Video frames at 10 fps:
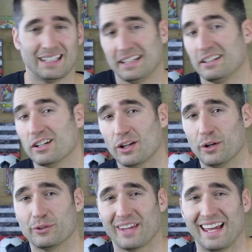getting to
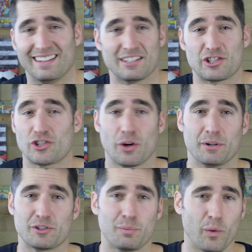close, and then so
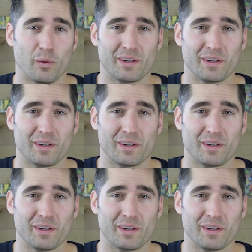much more